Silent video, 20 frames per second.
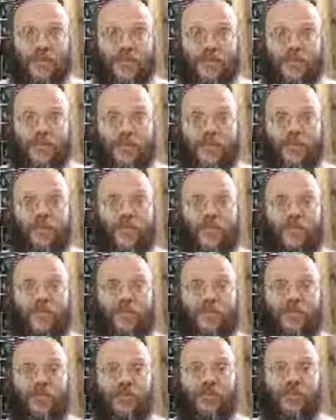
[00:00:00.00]
So
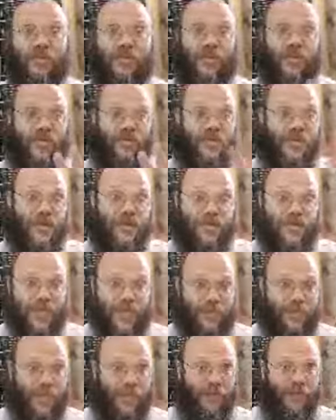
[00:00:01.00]
you just
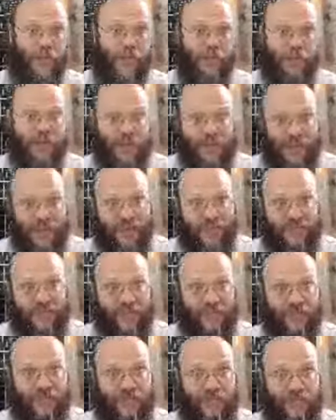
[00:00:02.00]
skip the borei pei
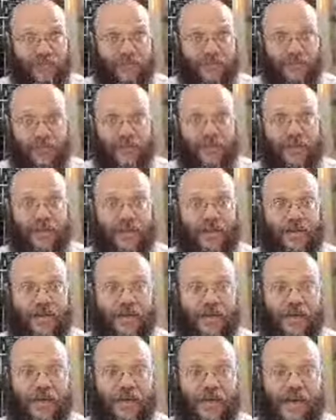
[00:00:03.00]
gefen,
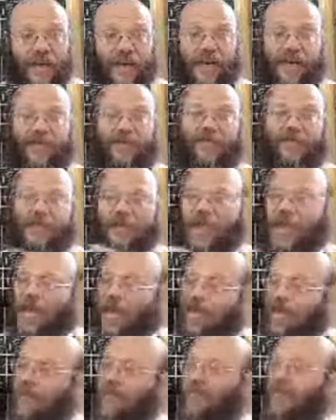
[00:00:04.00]
and you
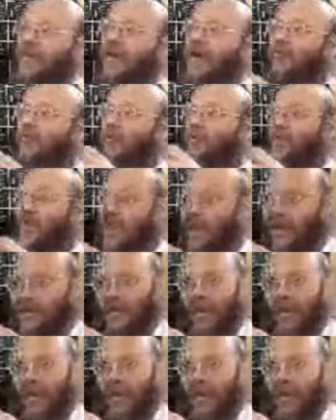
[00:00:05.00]
say amotzi lechem